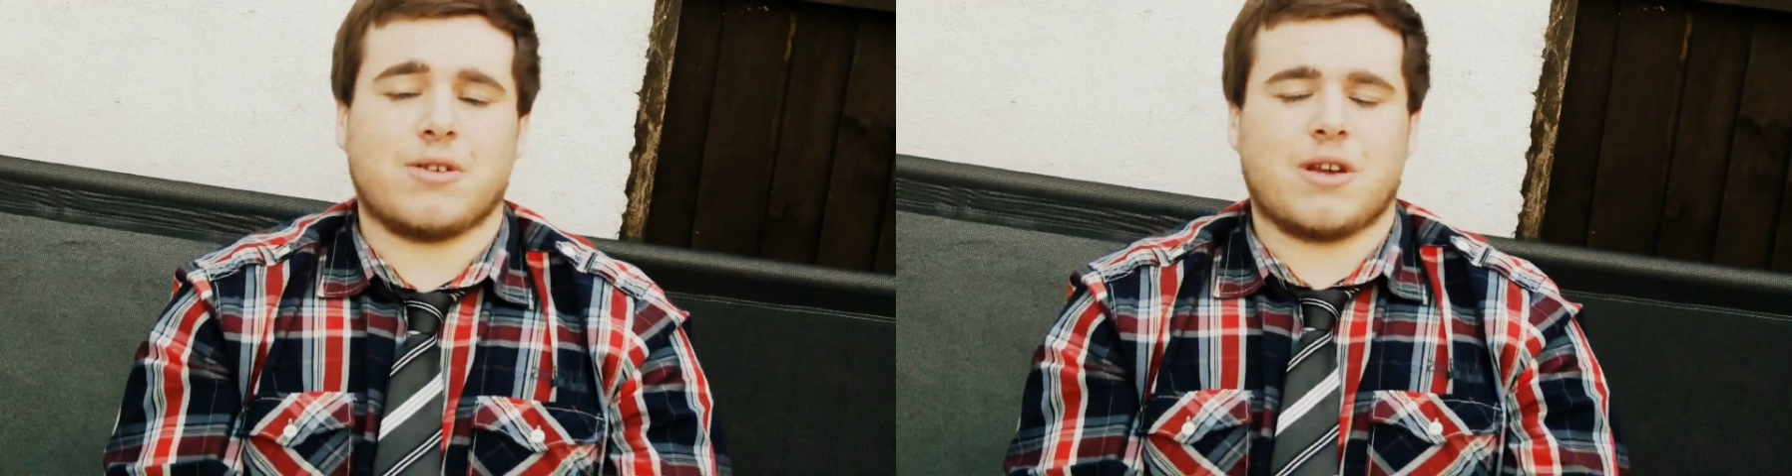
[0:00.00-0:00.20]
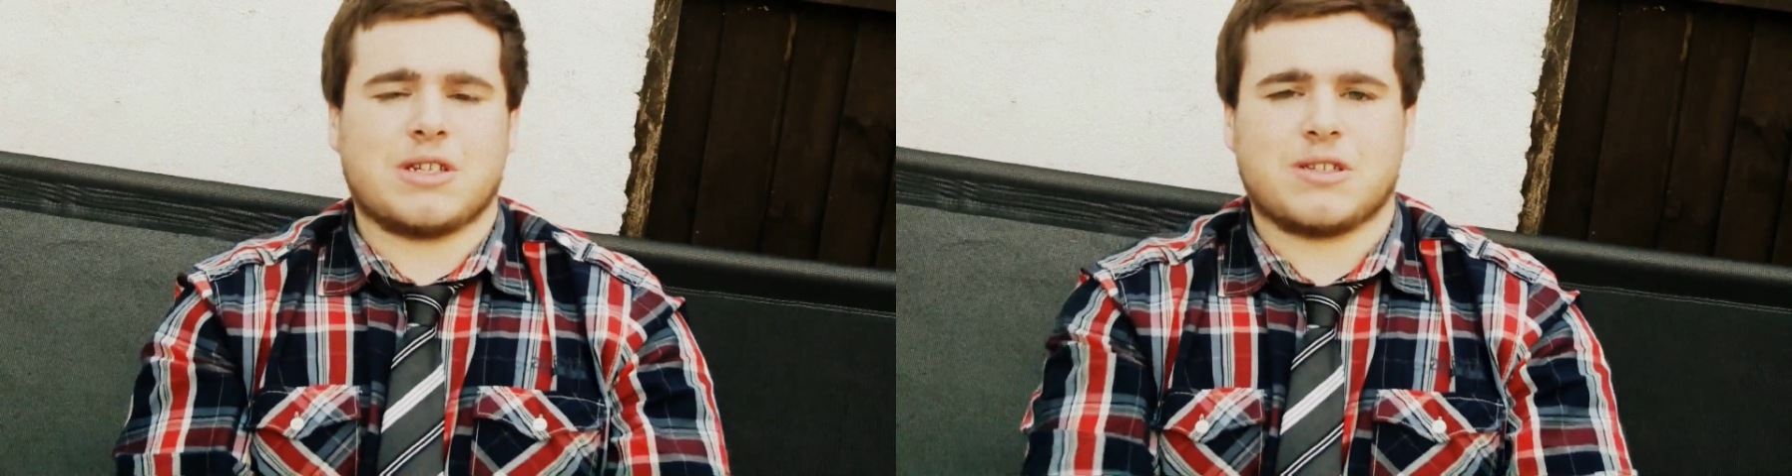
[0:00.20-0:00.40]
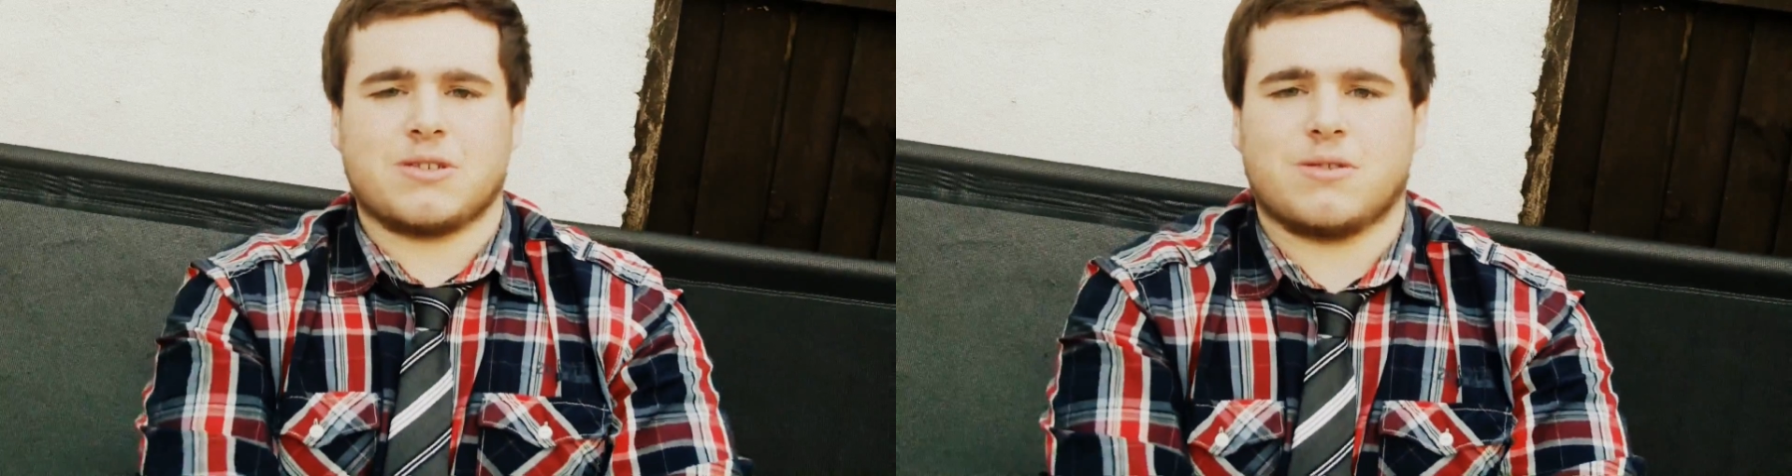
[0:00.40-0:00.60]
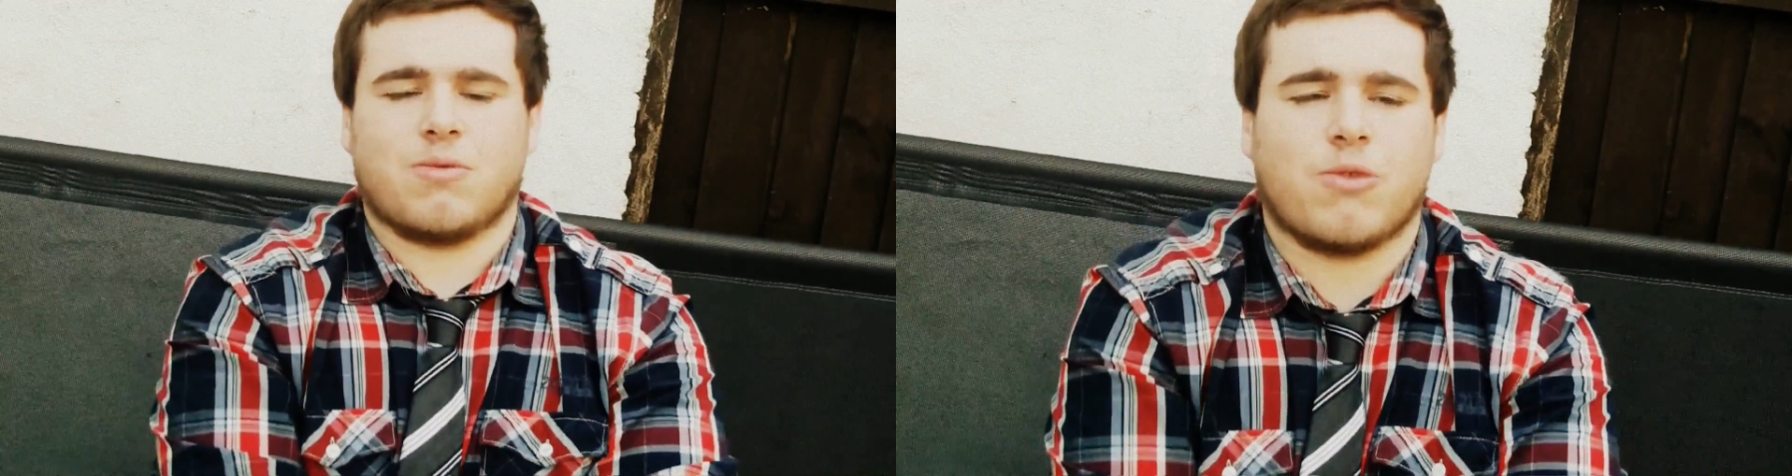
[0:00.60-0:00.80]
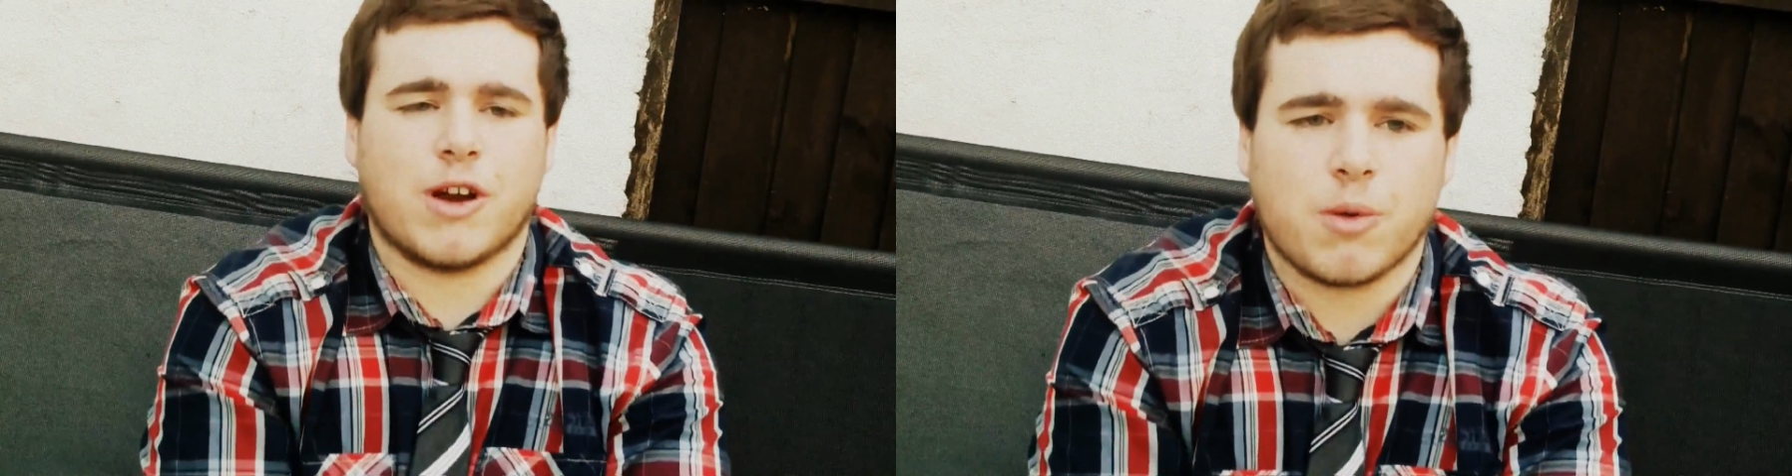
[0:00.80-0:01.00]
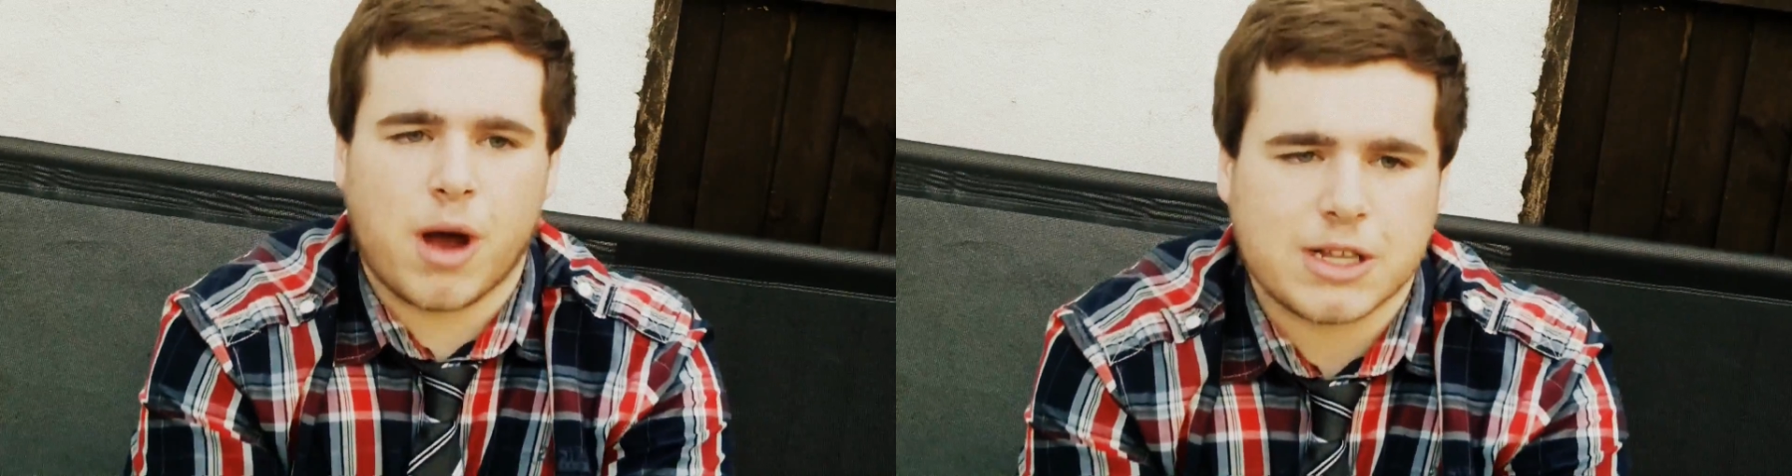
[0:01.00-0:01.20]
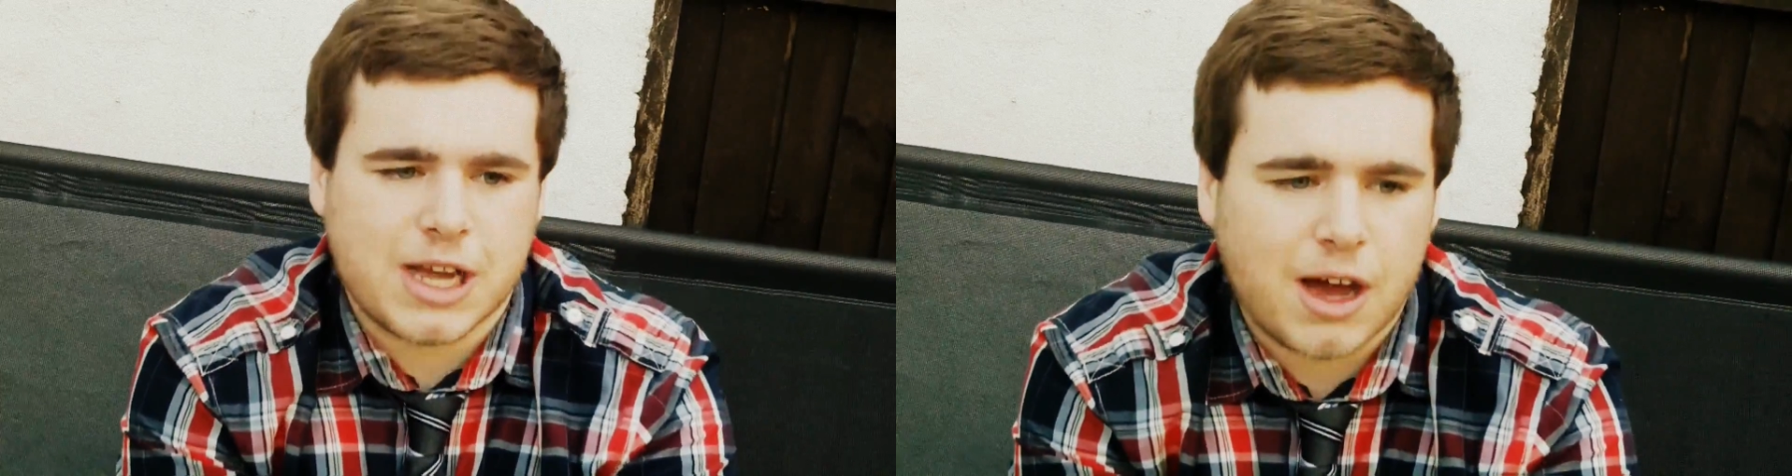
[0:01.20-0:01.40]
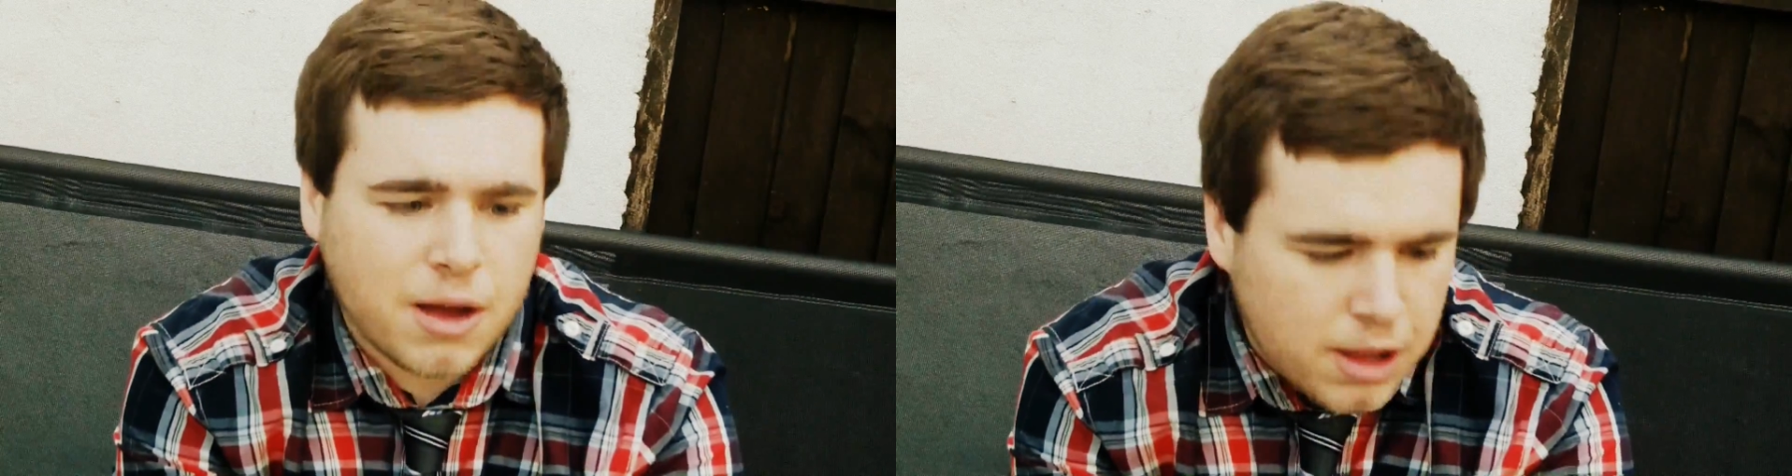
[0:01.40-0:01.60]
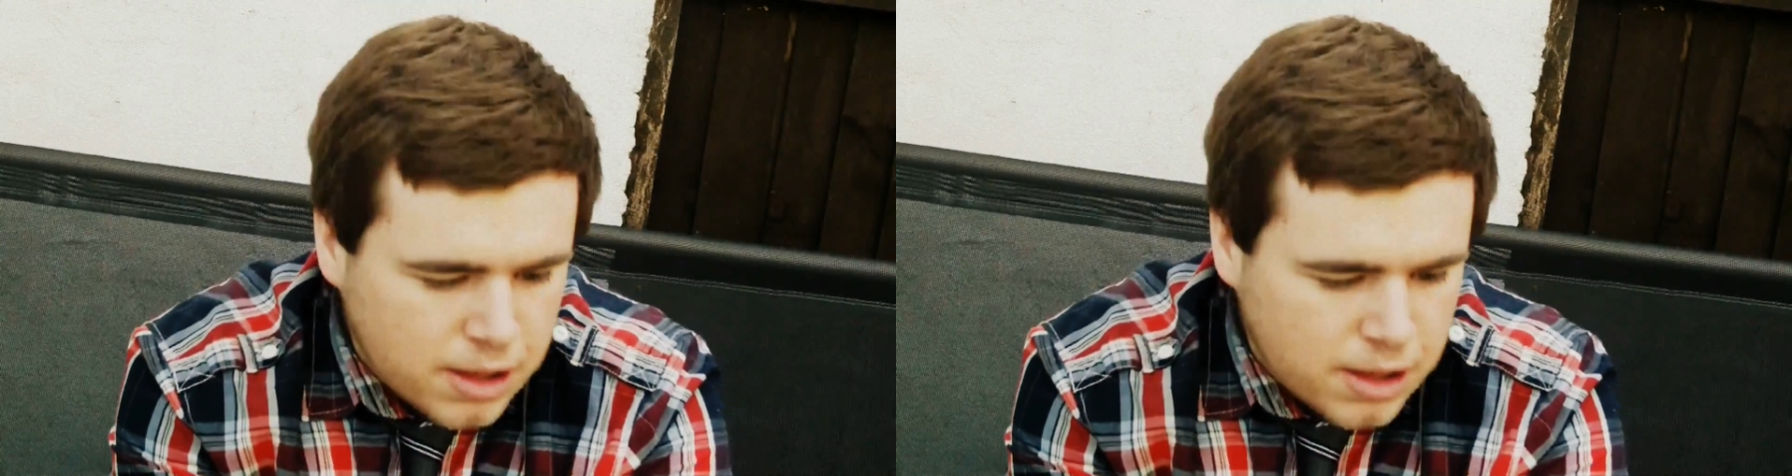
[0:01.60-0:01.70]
it just really worked out.